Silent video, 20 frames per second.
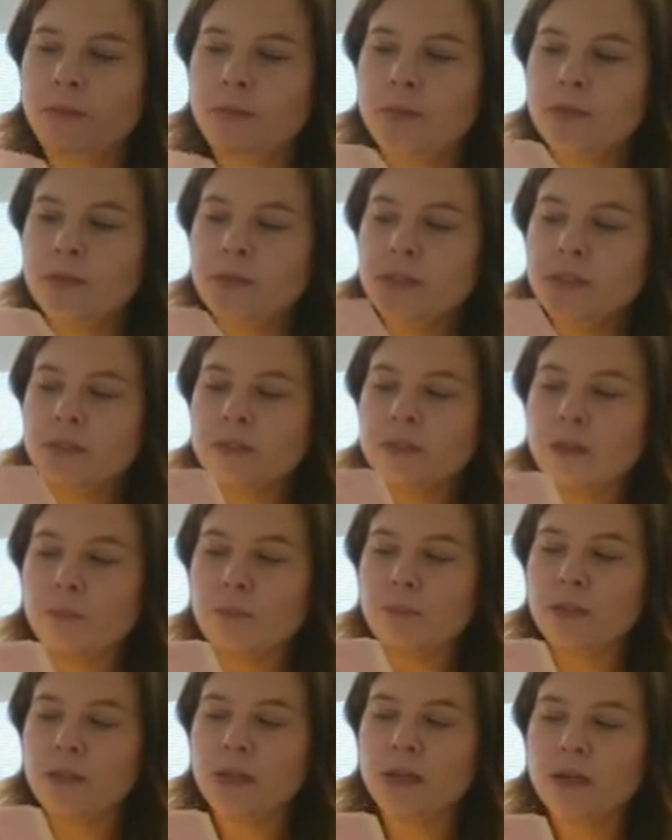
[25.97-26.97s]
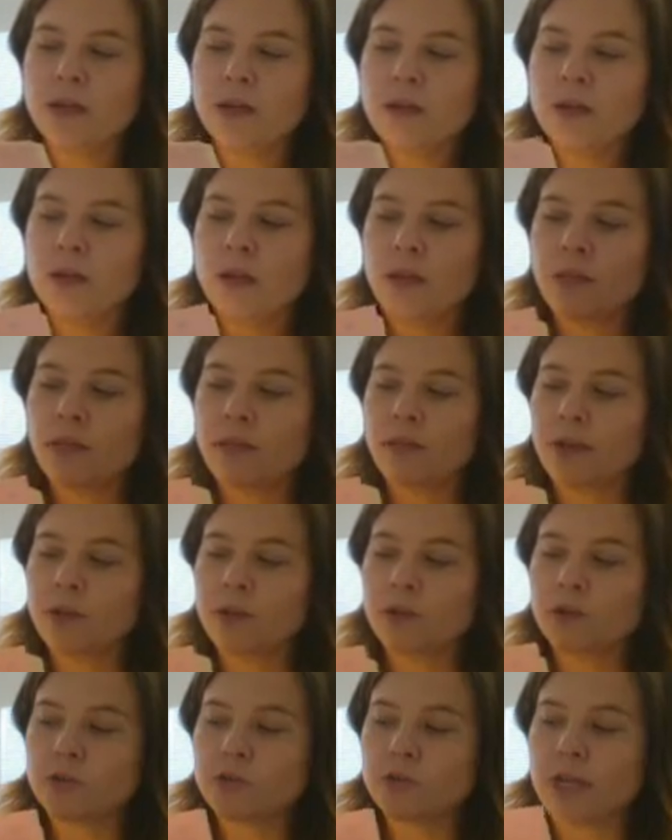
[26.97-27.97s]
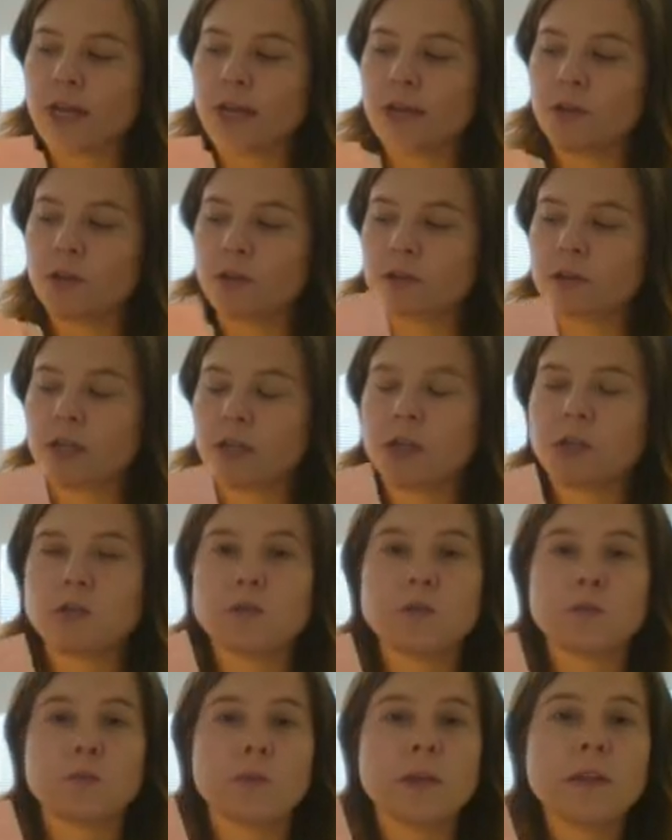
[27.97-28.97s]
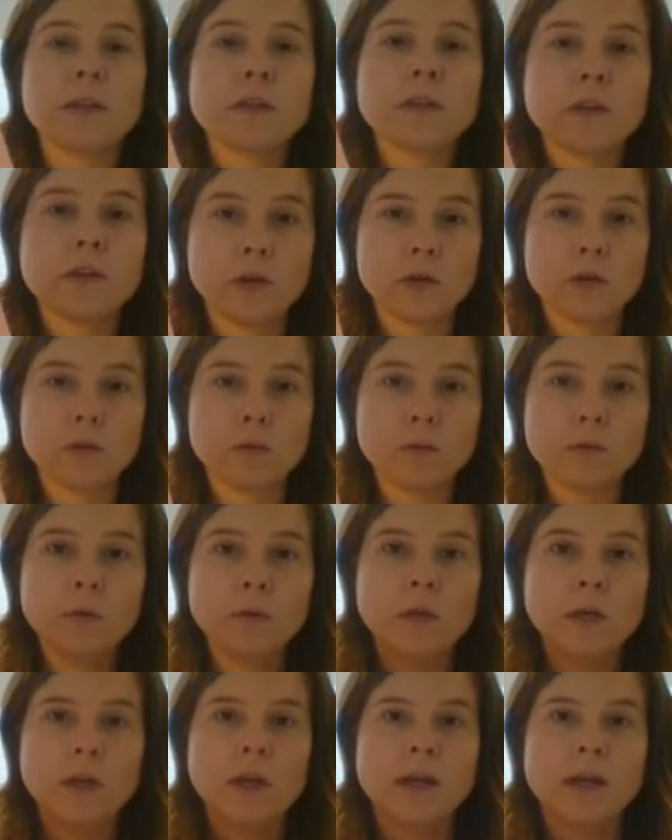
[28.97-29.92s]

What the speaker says: This is something that your child can do with you.